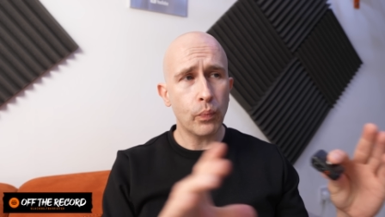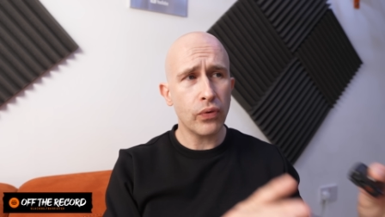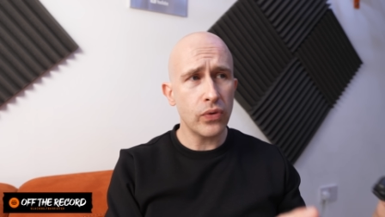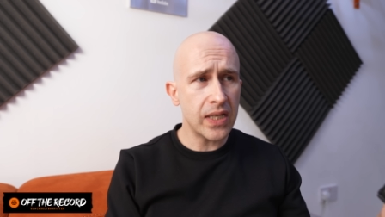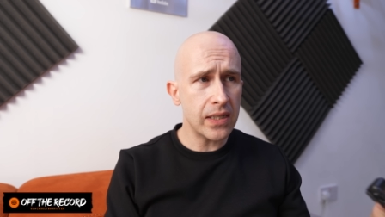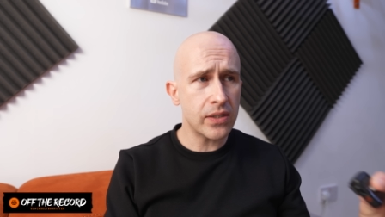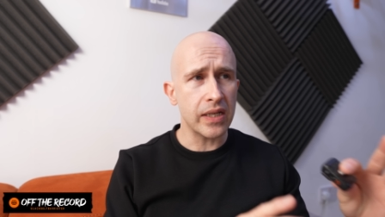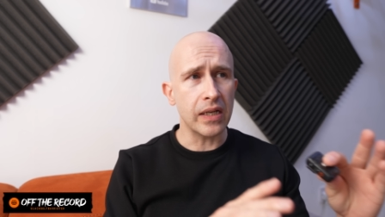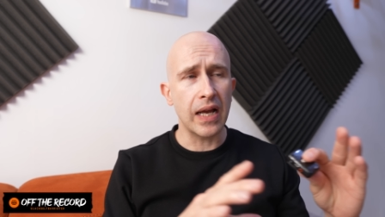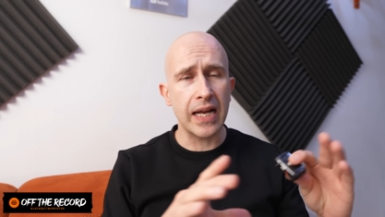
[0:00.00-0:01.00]

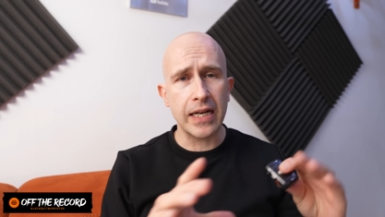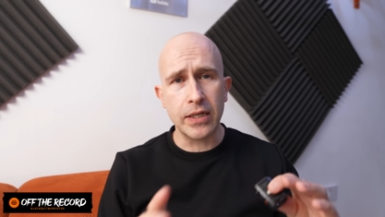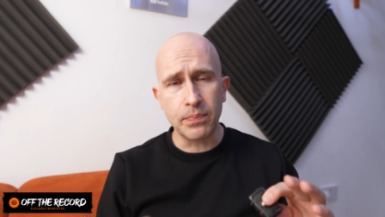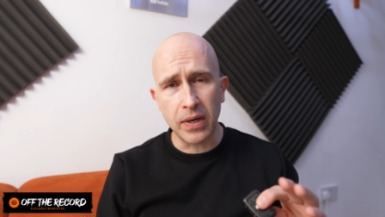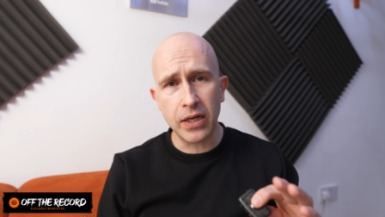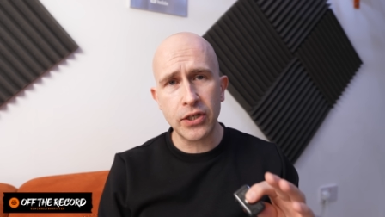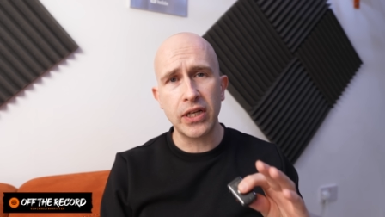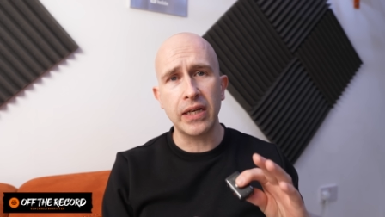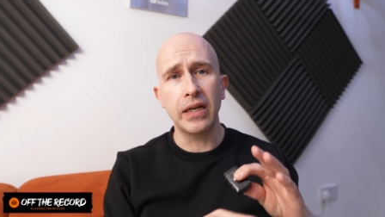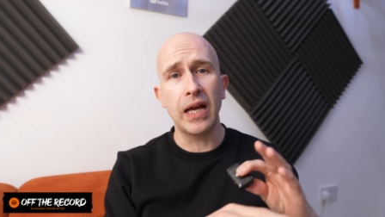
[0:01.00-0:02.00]
protesting and
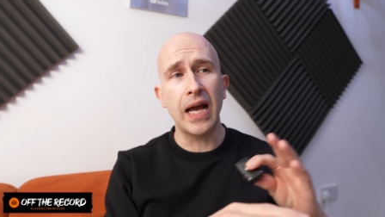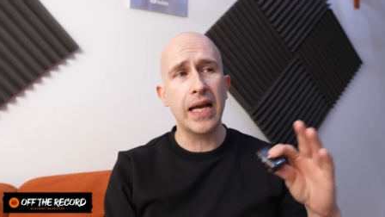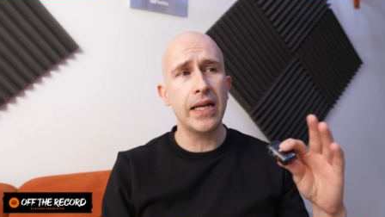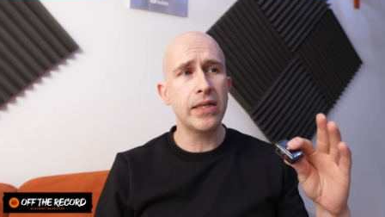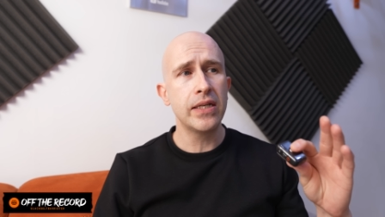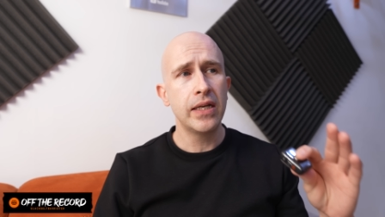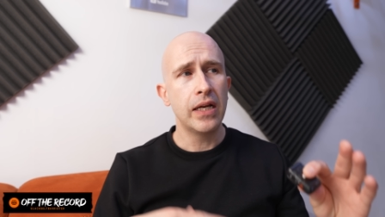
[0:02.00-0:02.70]
marching and